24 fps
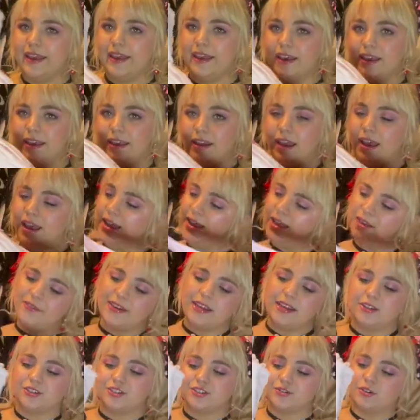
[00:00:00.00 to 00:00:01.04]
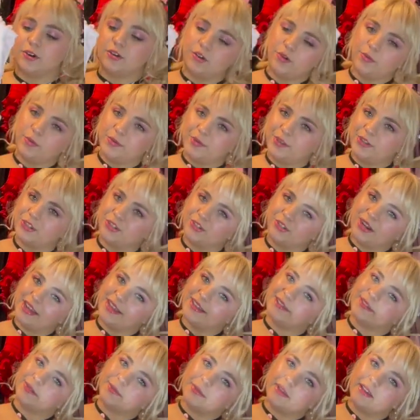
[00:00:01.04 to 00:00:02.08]
and I have had a struggle with this
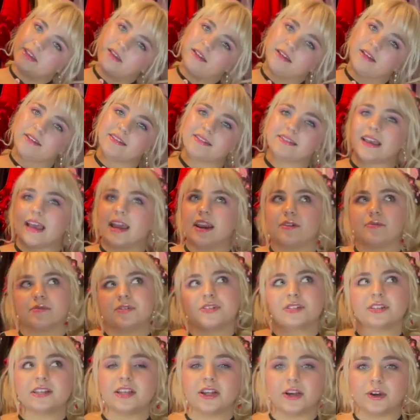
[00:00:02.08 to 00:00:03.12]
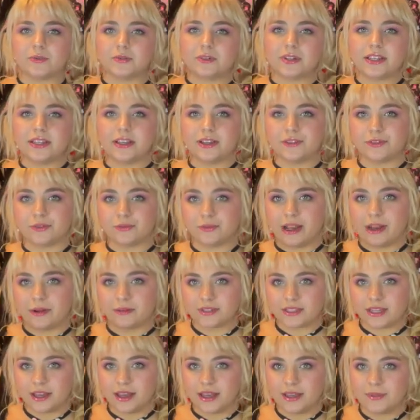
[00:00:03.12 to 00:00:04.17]
dress because I originally owned it in the
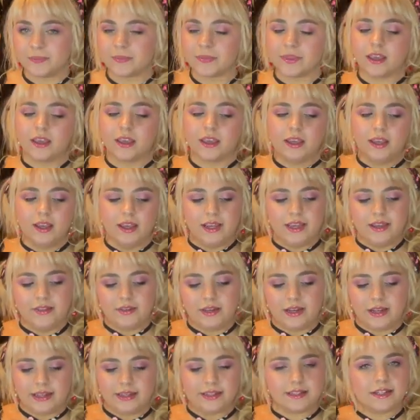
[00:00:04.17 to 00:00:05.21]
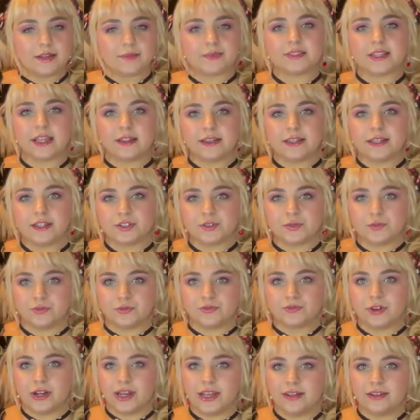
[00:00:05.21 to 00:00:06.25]
round cut, and then I ended up selling it to a
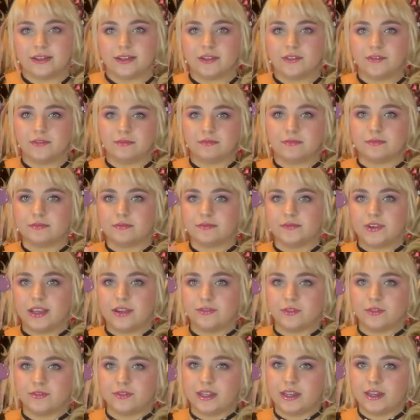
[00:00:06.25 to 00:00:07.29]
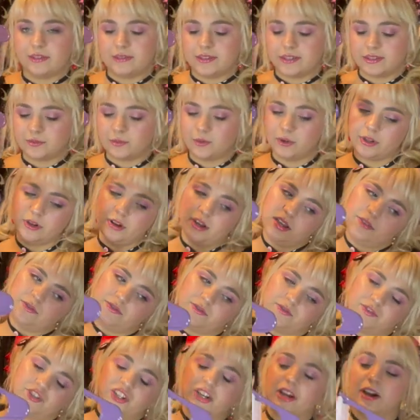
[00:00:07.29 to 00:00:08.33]
friend in favor of getting this one off of
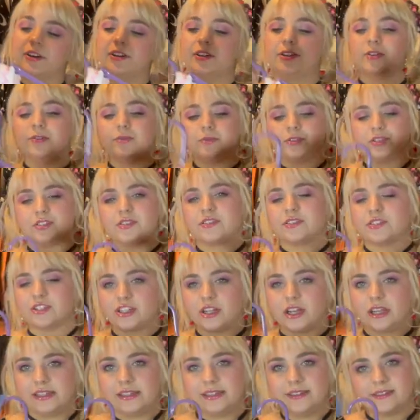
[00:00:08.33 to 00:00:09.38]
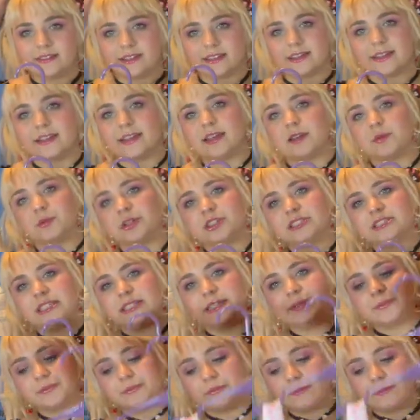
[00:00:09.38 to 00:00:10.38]
Jianyu, which is the Chinese secondhand market,